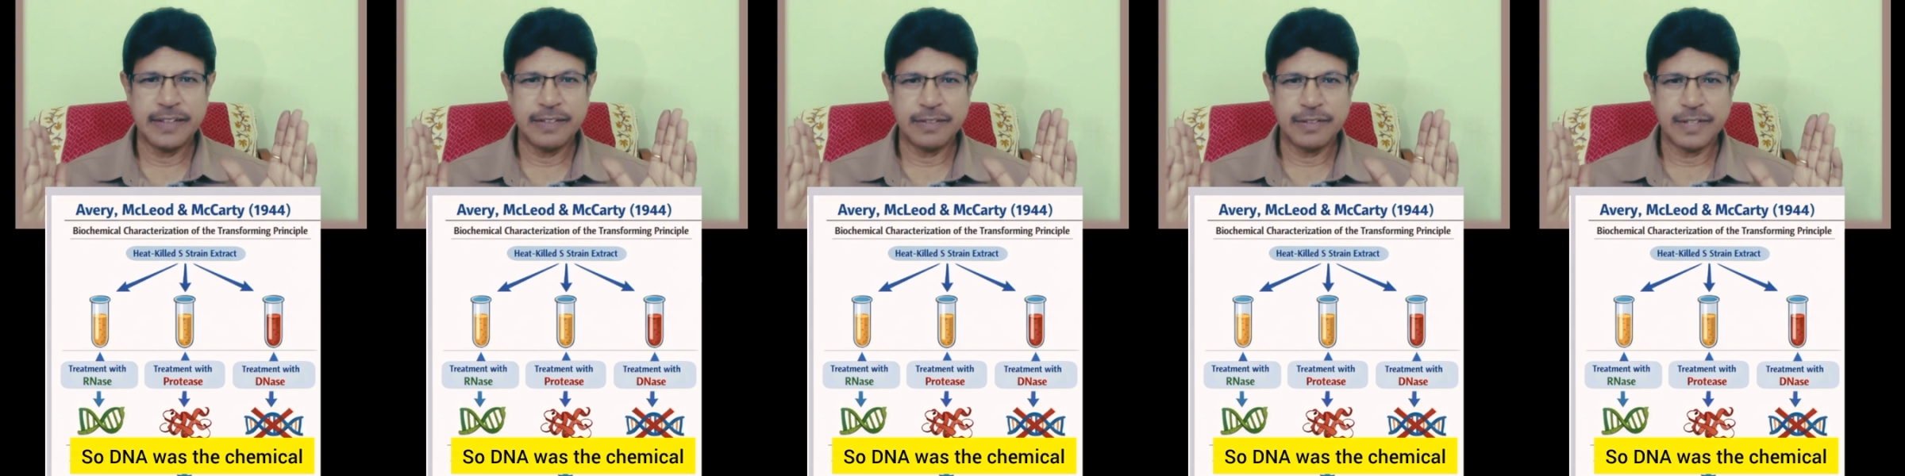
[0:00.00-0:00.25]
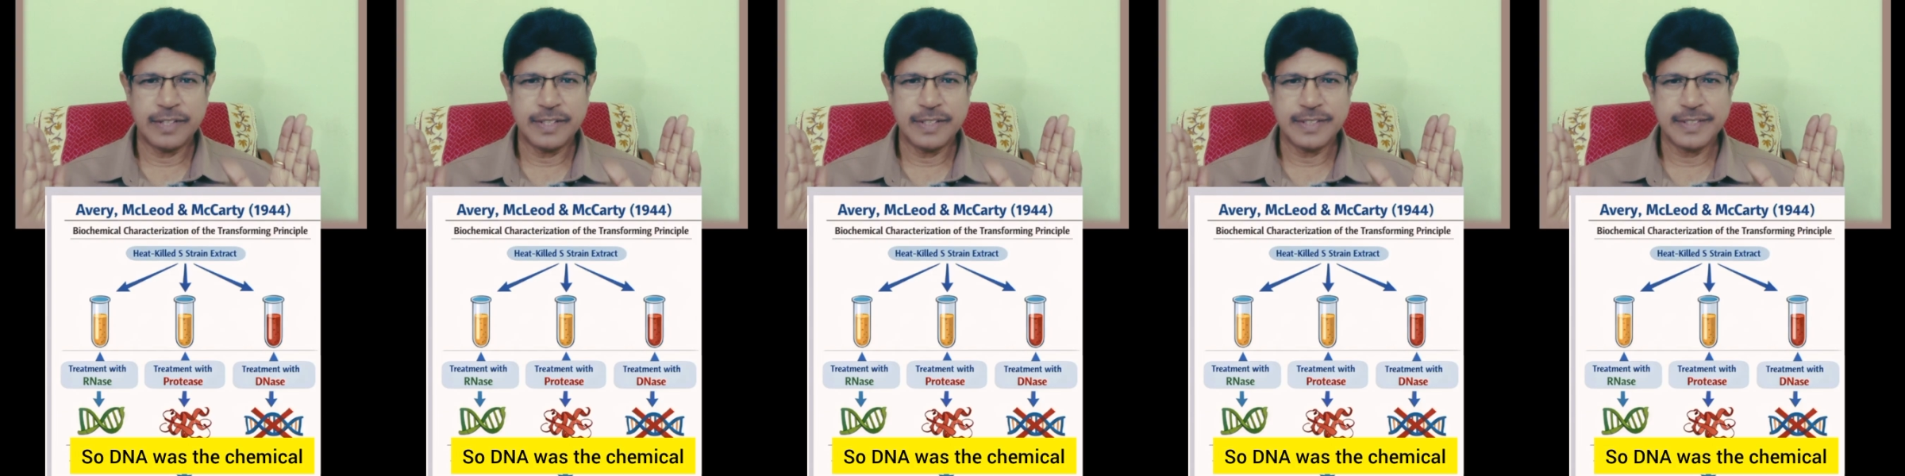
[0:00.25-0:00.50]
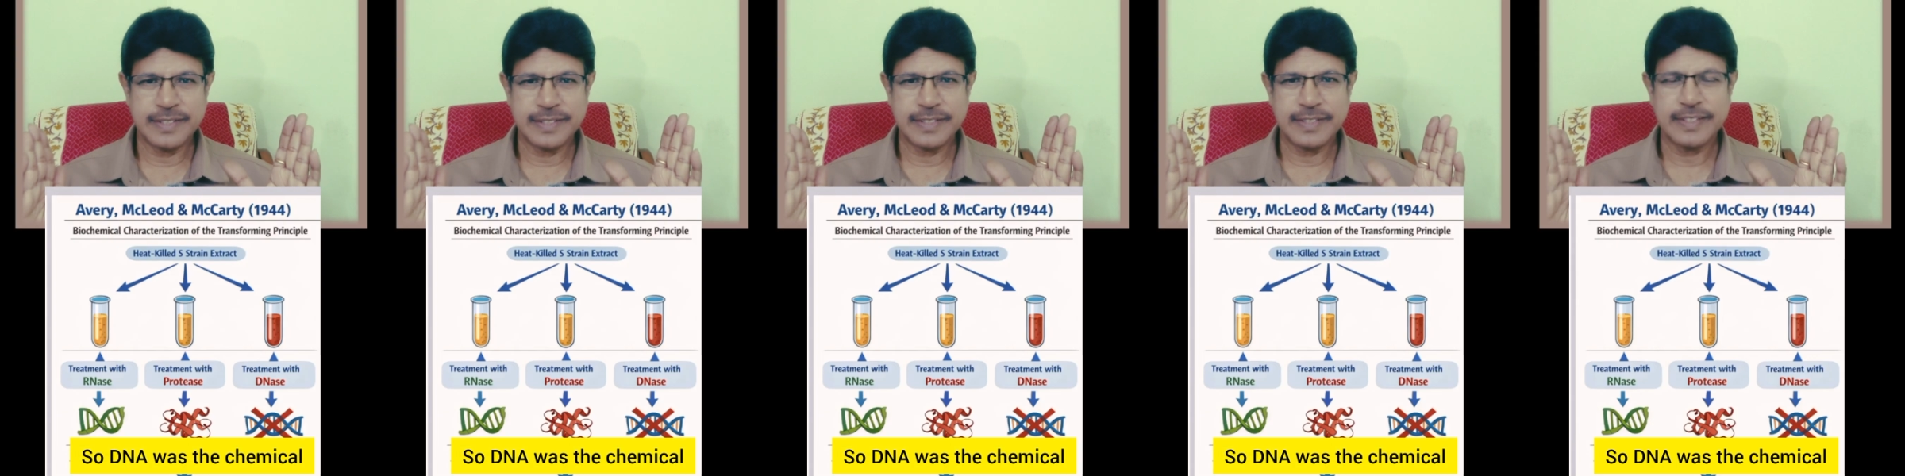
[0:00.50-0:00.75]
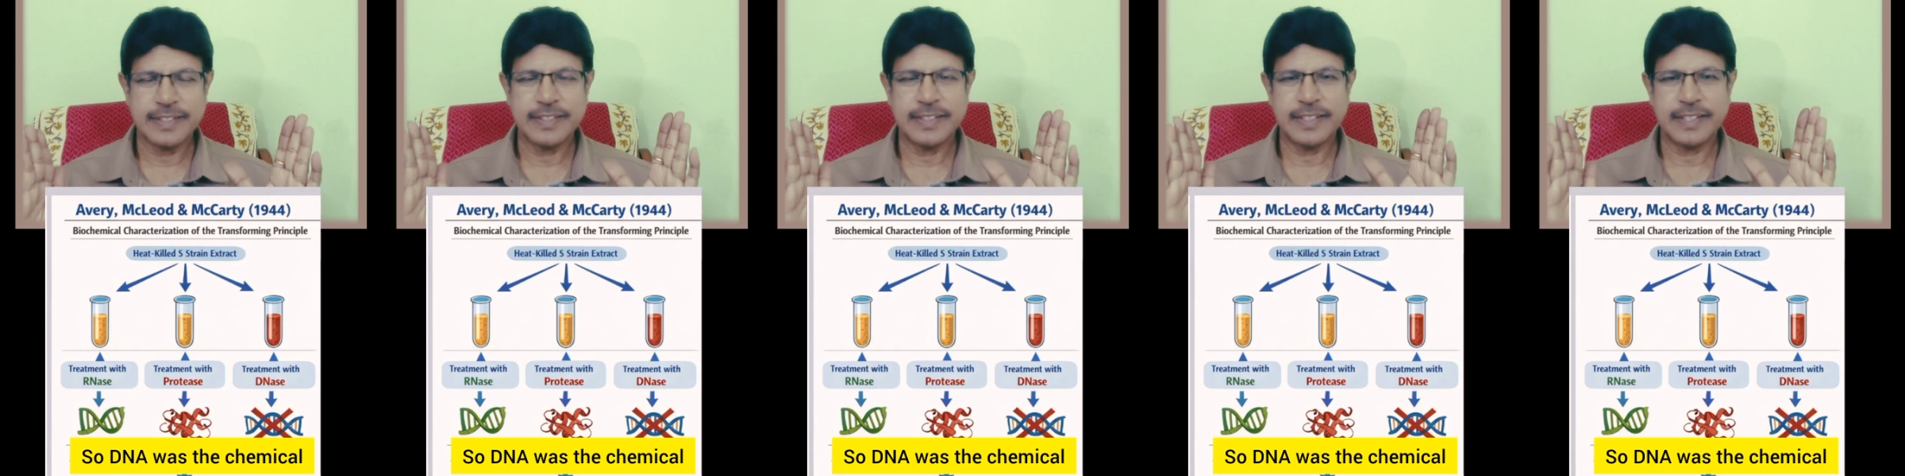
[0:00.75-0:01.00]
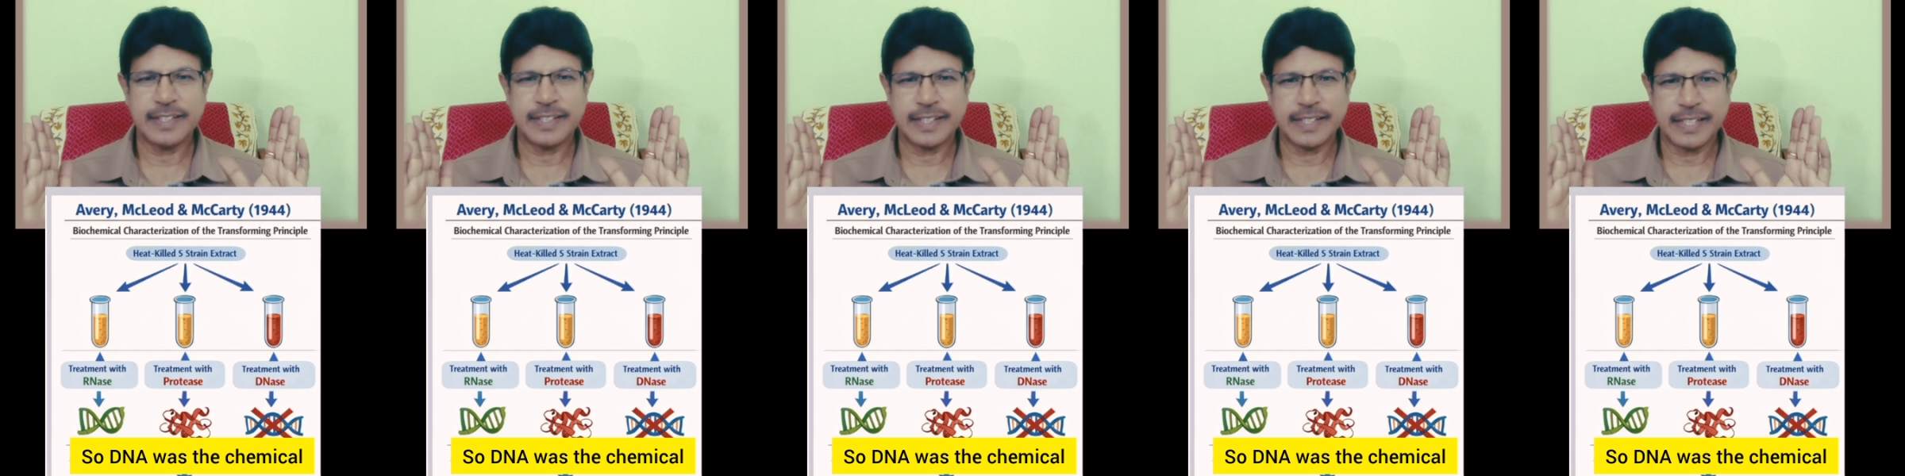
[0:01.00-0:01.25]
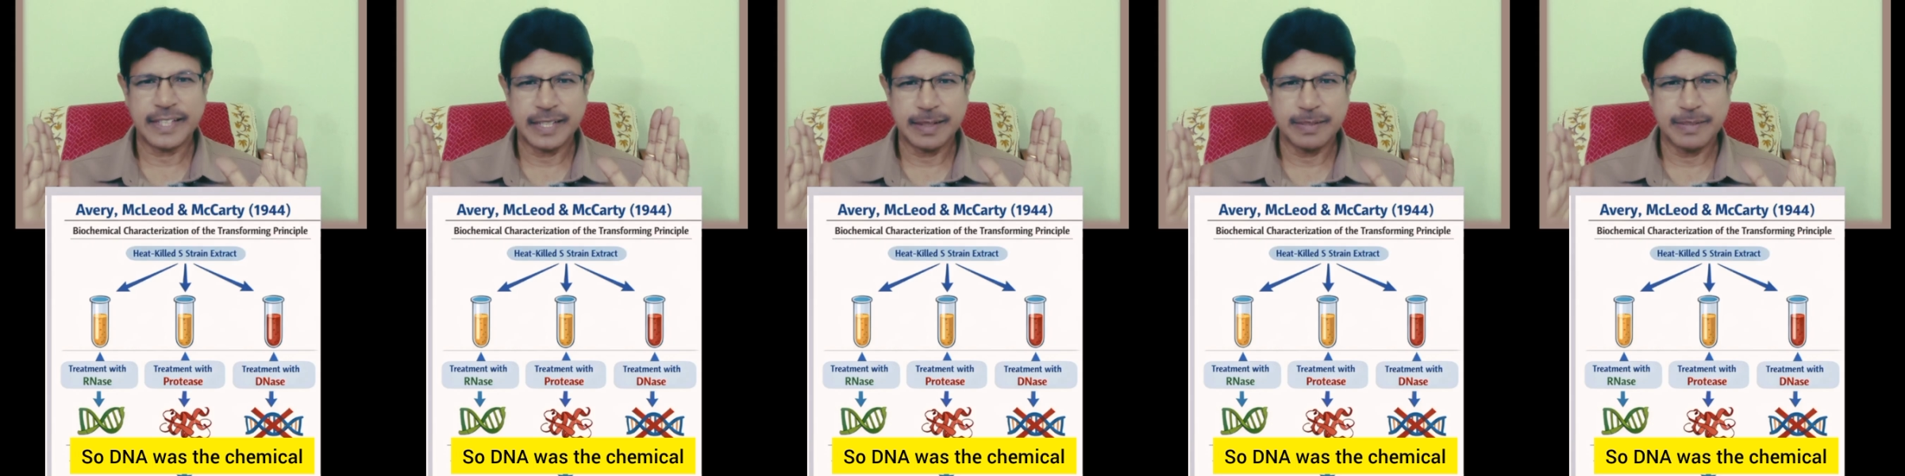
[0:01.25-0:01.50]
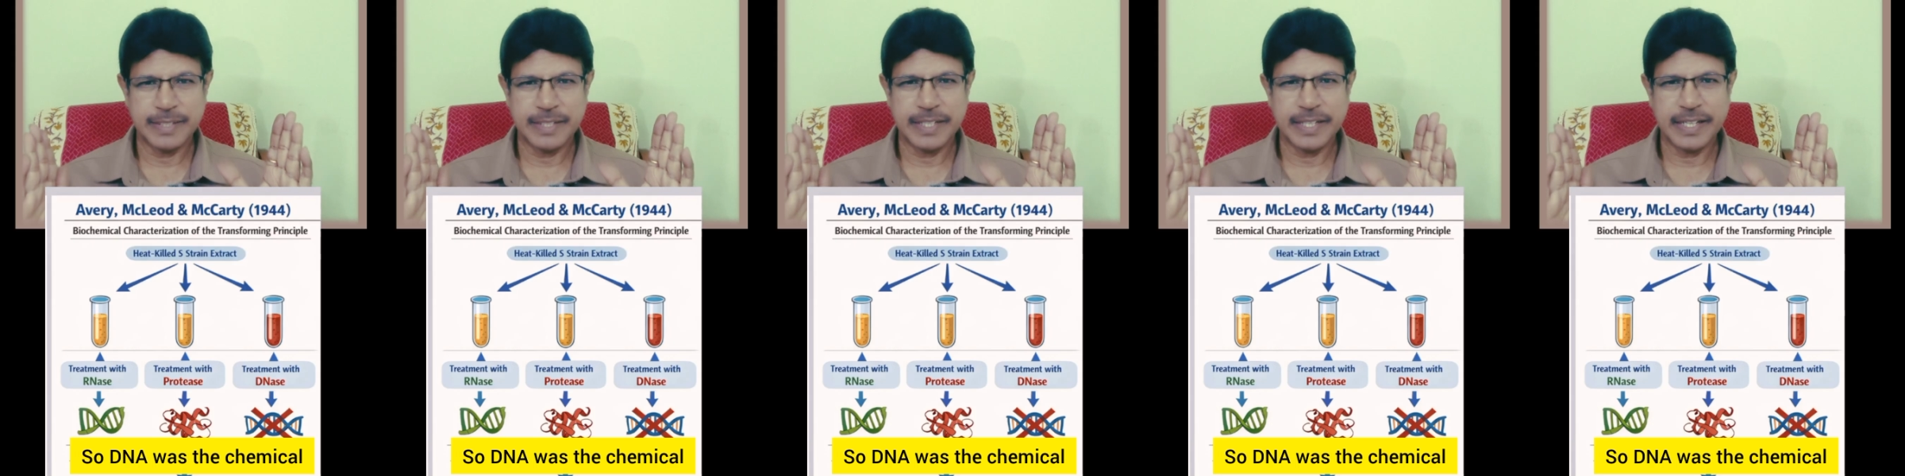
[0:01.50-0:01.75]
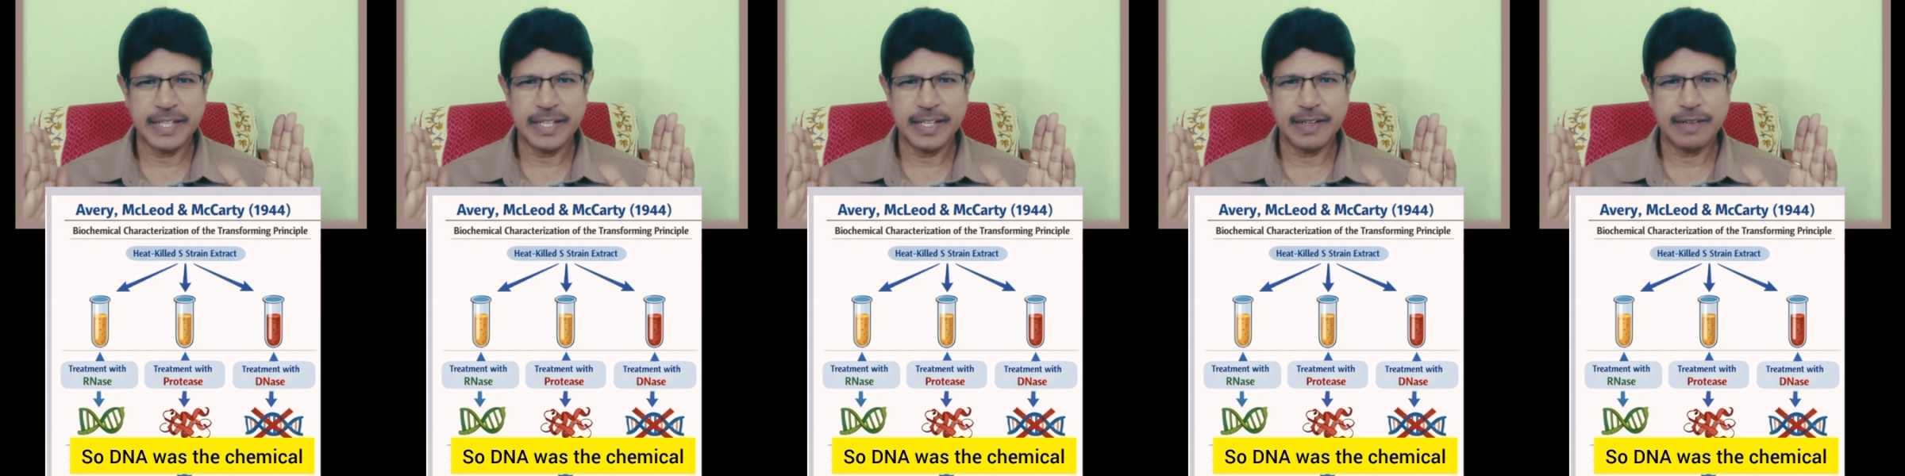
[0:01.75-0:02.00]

was the chemical,